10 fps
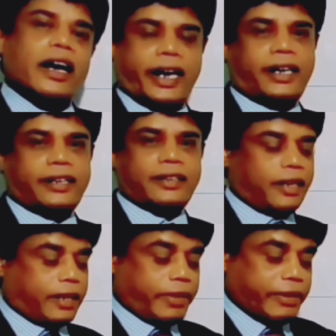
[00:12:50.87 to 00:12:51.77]
and
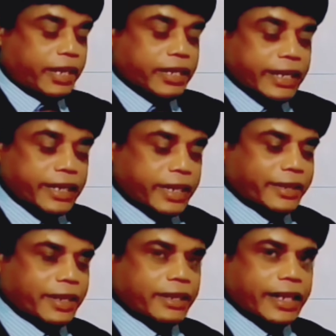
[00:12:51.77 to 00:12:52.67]
whatever the inside
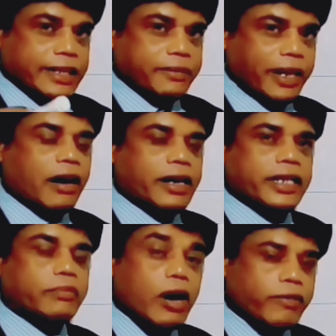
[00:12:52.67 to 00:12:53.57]
structure, that is we call
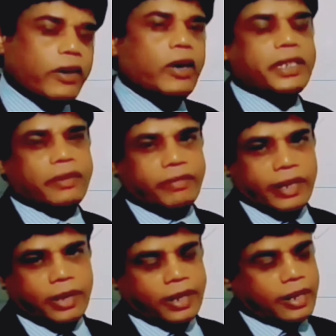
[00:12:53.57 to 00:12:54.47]
as morphology of the
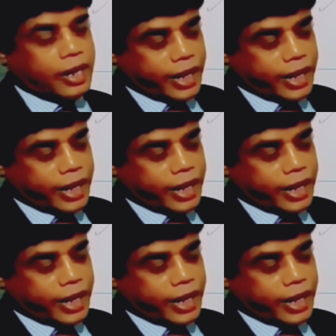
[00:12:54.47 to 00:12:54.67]
fiber.